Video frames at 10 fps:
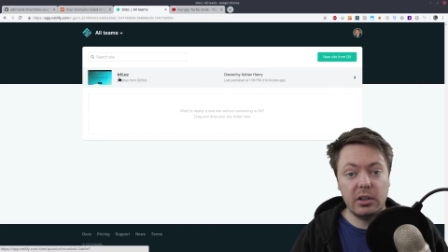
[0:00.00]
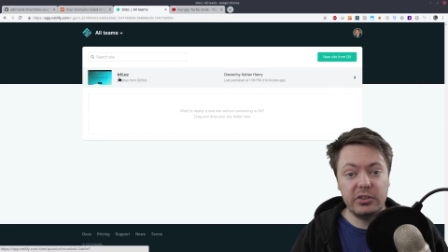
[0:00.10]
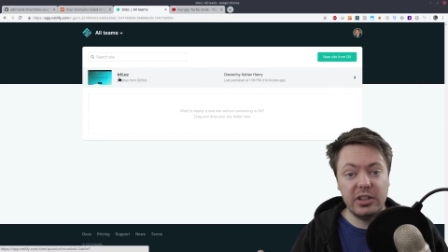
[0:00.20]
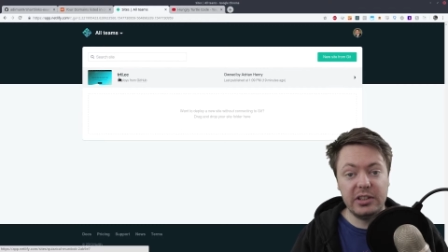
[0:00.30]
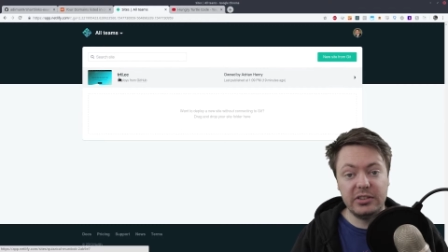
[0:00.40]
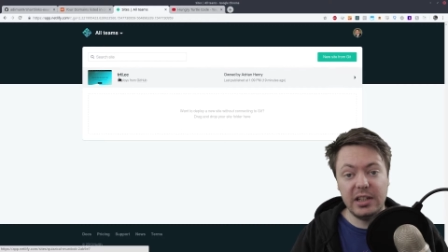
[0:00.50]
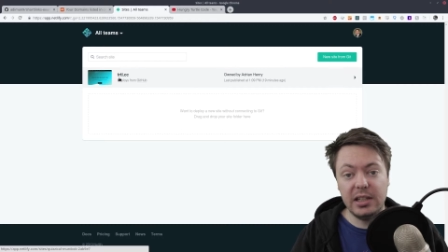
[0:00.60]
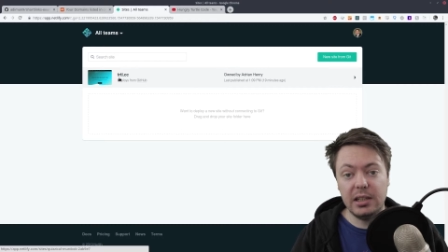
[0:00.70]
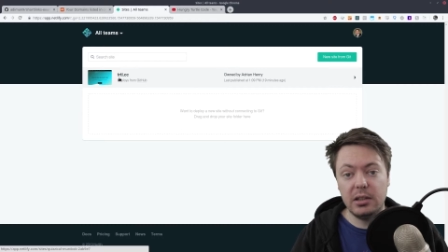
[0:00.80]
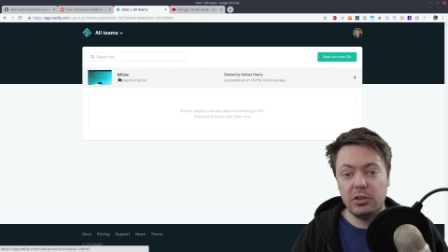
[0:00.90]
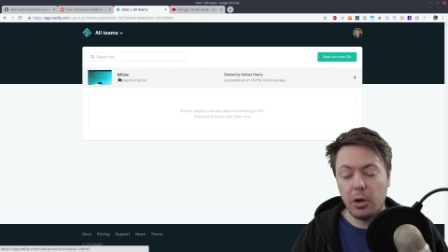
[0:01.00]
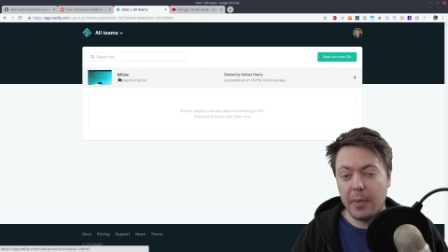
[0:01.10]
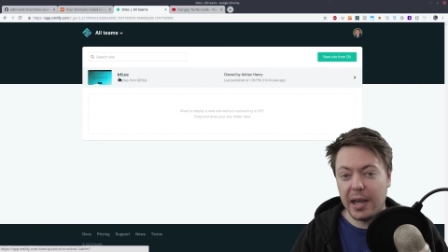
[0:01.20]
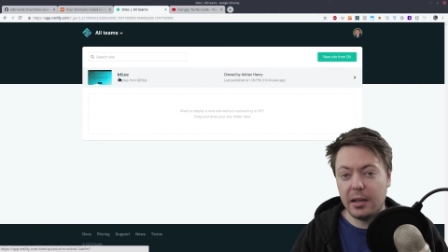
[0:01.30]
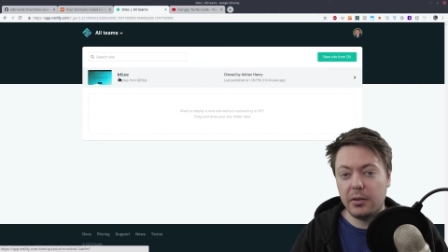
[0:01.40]
dot c c
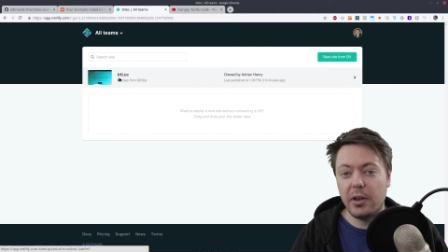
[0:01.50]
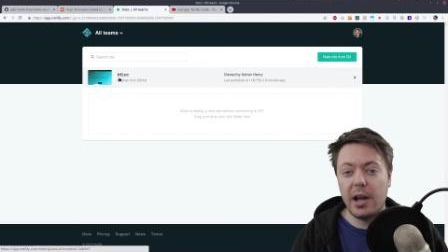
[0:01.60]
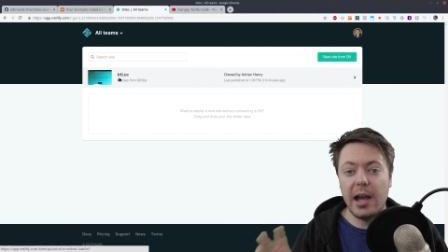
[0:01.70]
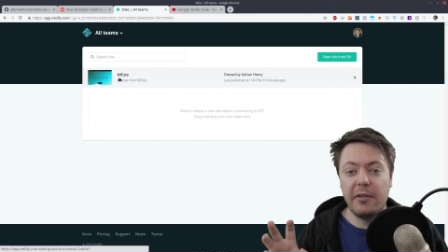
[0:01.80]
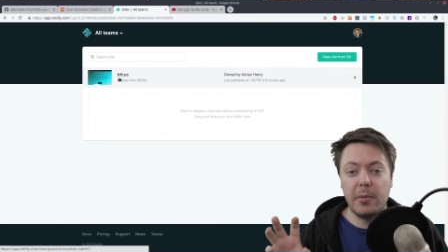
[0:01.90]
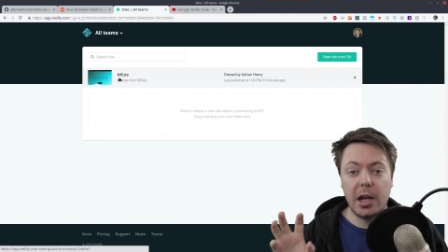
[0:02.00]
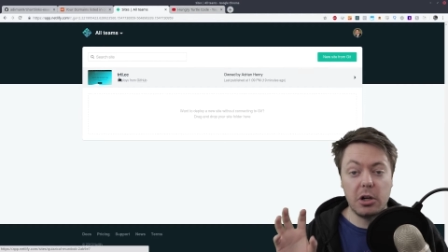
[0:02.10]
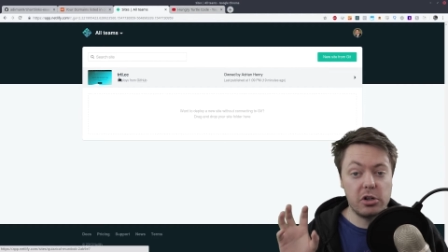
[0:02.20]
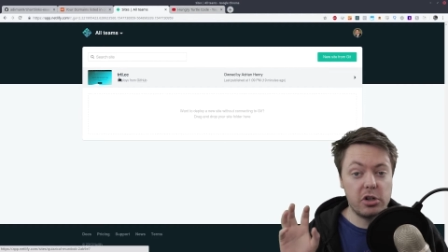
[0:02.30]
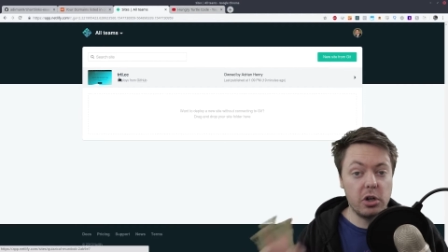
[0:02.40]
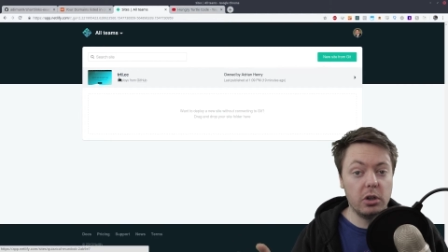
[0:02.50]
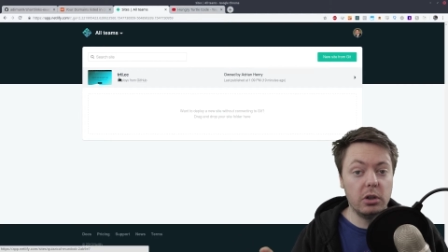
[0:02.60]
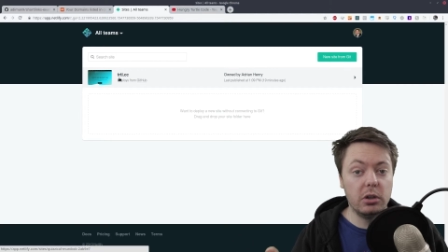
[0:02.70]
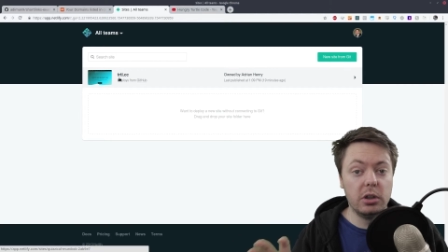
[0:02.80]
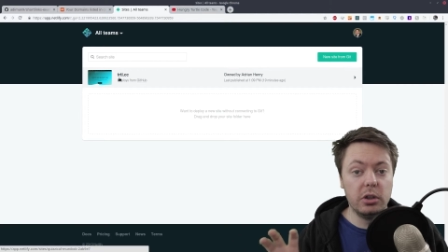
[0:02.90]
domain that I have my Hungry
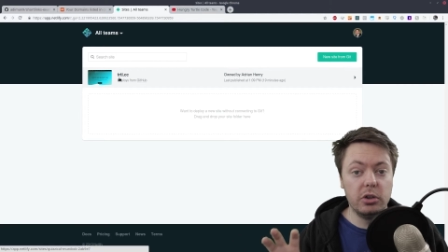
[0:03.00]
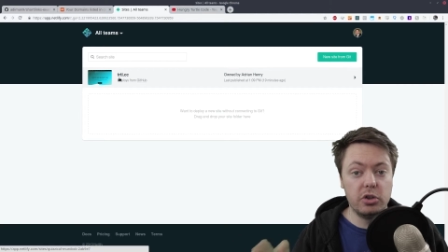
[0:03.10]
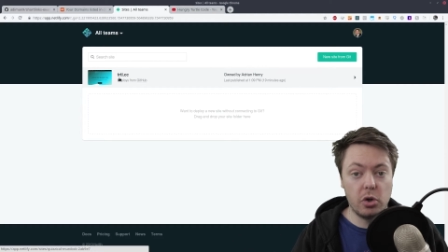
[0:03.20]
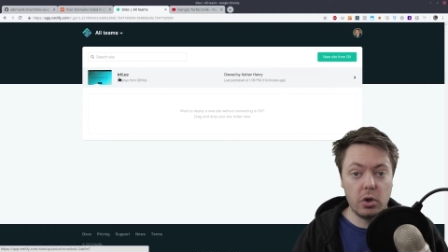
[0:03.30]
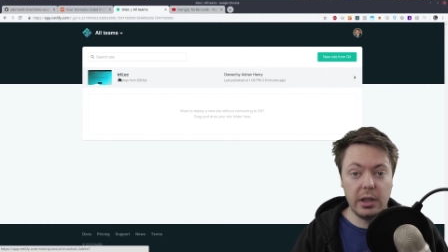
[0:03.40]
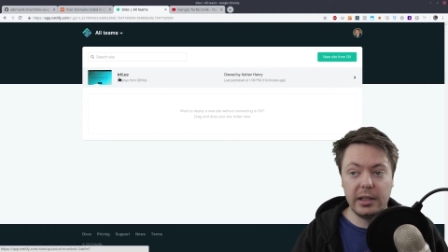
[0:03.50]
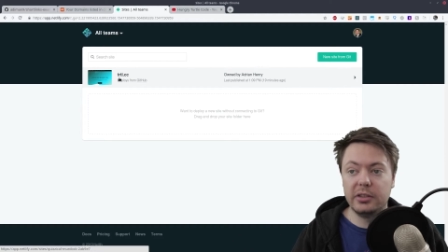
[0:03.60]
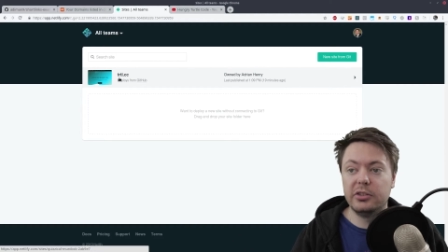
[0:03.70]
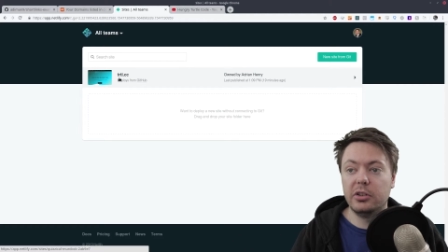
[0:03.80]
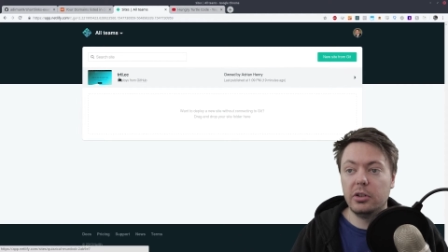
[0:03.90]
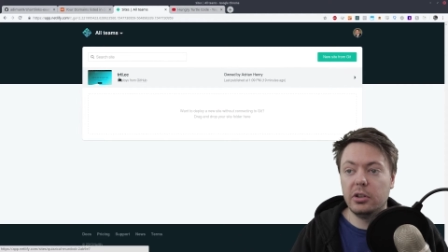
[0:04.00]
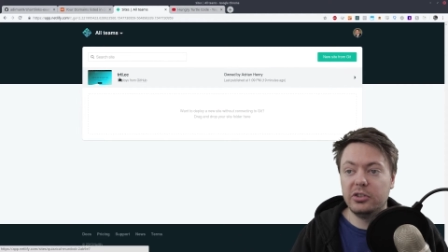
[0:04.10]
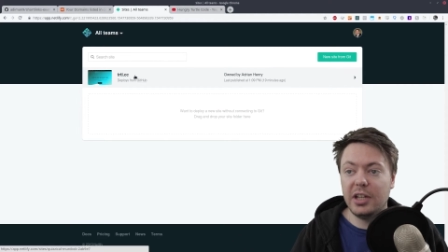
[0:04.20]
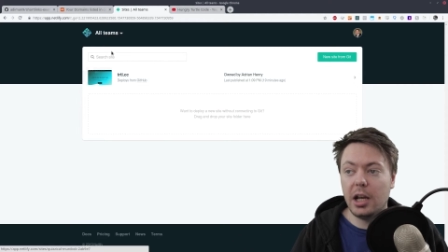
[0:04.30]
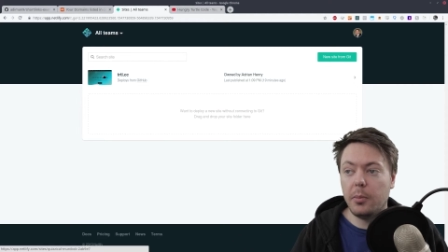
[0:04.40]
Turtle short links
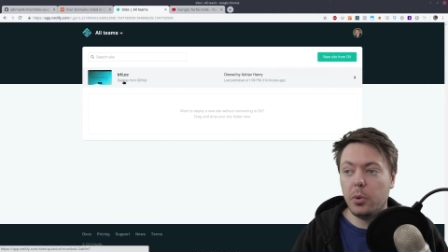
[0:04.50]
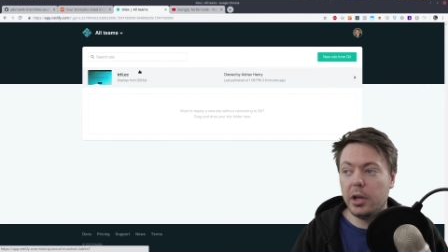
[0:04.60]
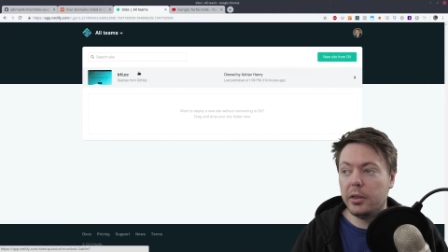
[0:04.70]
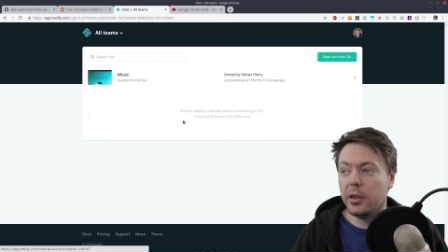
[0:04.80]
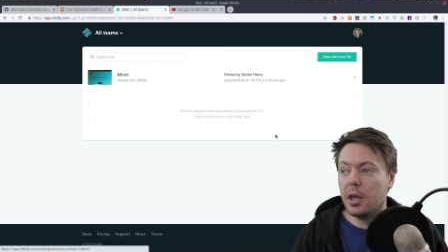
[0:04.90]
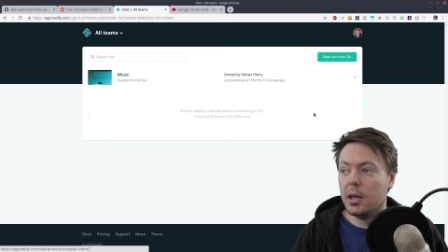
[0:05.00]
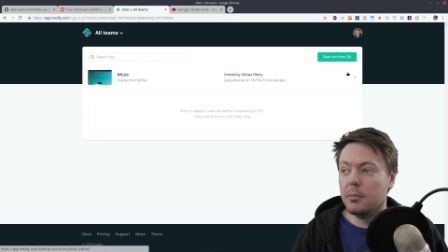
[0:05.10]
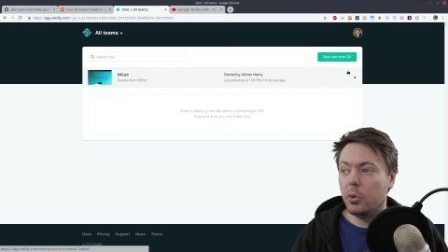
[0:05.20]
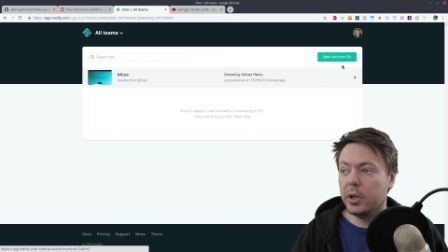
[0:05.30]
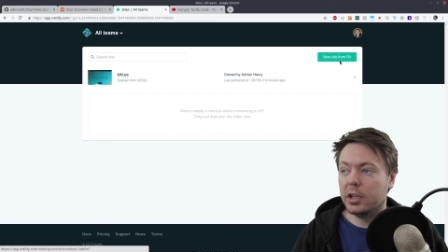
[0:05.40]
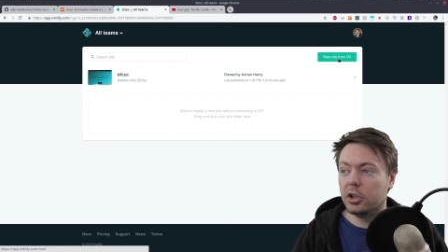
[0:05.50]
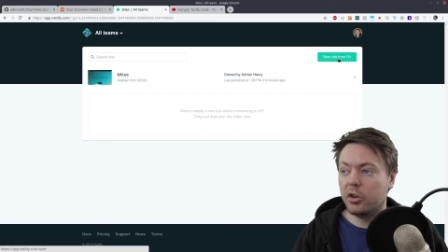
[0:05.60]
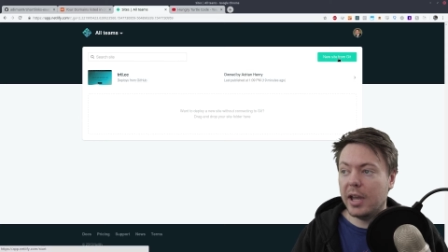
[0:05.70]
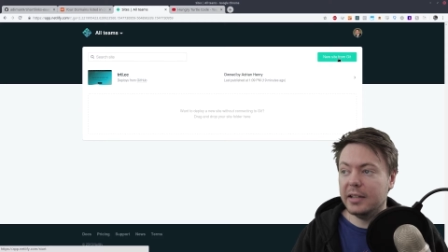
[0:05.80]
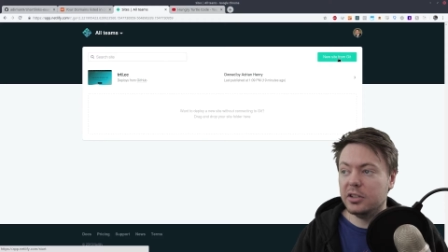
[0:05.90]
set up with. But we can
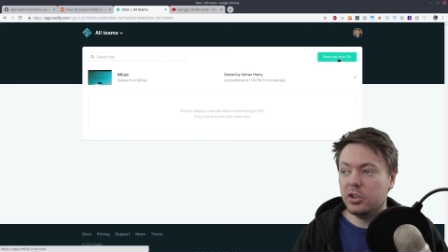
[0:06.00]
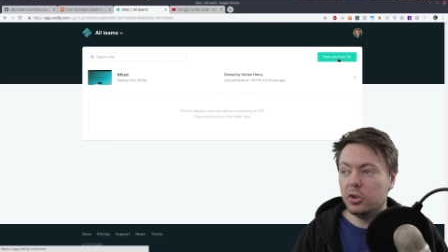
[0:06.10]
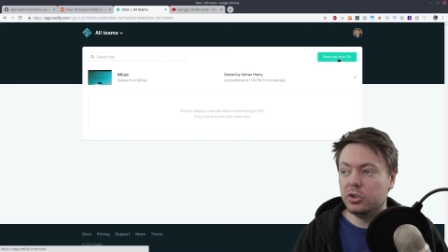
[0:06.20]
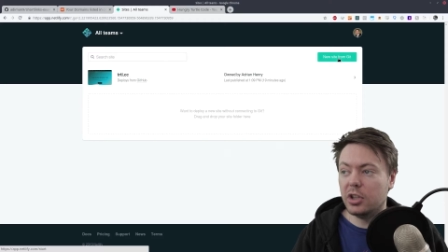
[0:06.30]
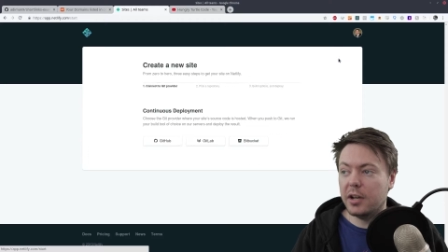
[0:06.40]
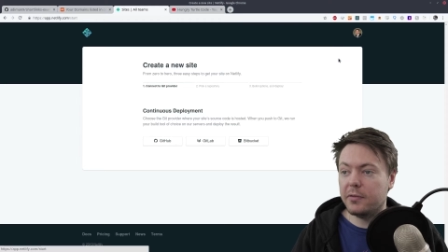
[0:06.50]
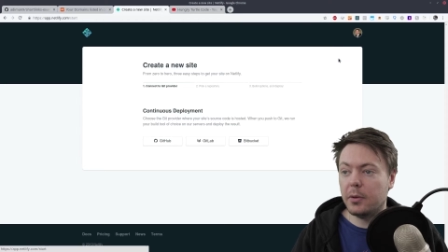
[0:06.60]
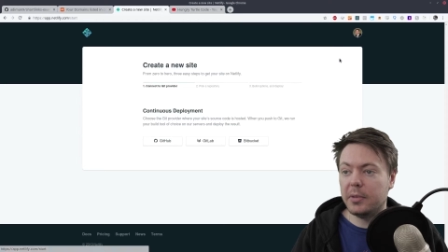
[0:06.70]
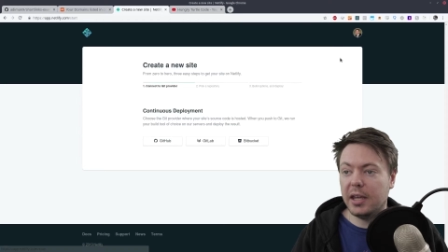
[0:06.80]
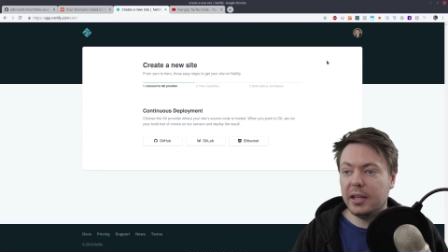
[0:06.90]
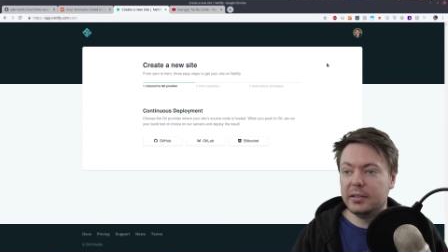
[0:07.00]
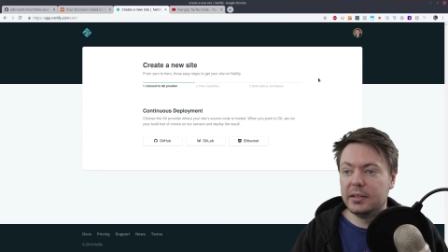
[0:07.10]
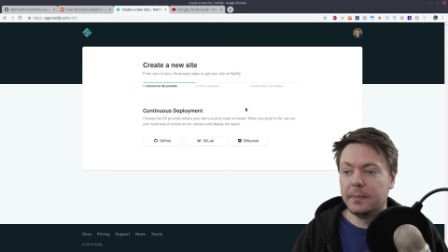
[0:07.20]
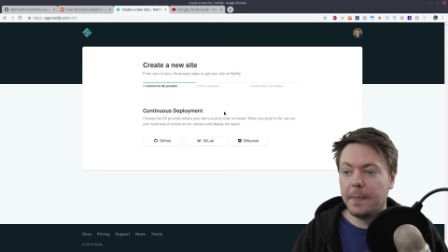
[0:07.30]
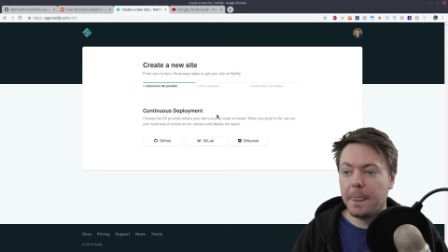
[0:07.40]
create a new site from Git,
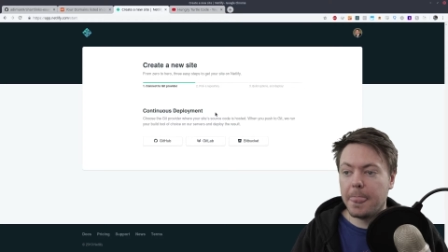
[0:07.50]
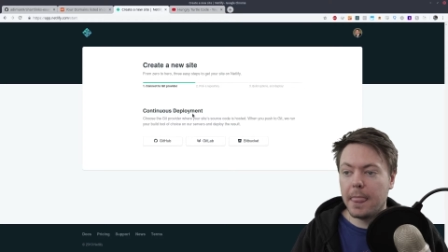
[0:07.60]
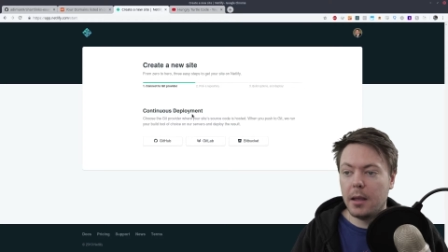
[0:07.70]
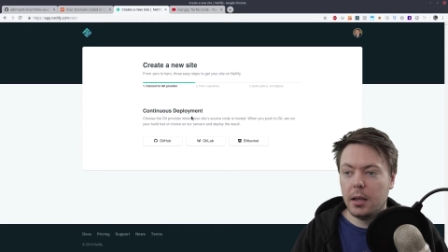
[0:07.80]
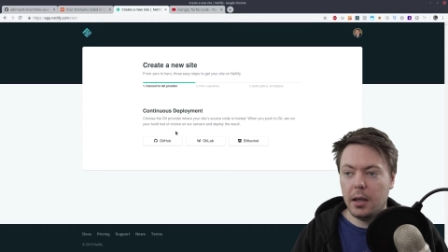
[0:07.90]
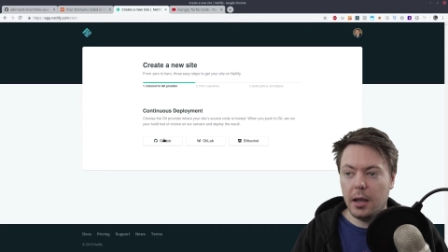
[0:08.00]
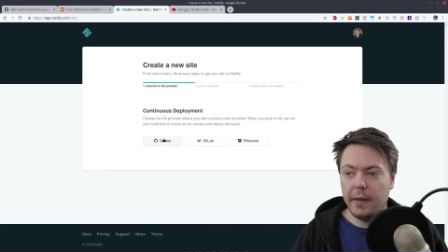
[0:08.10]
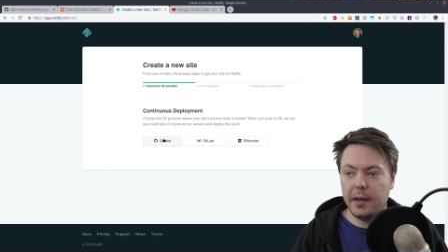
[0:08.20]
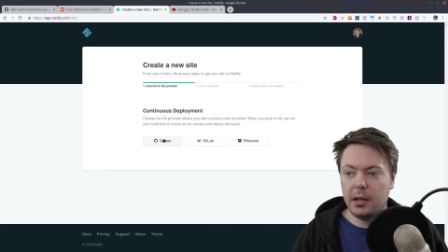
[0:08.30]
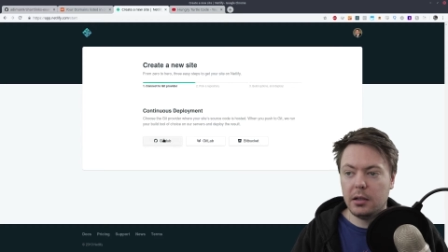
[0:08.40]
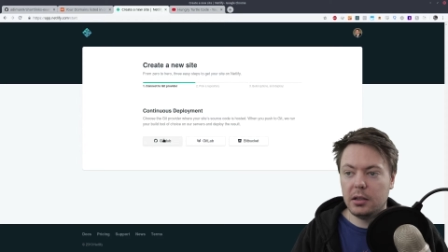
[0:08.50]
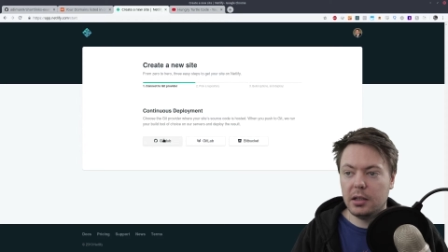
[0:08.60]
and then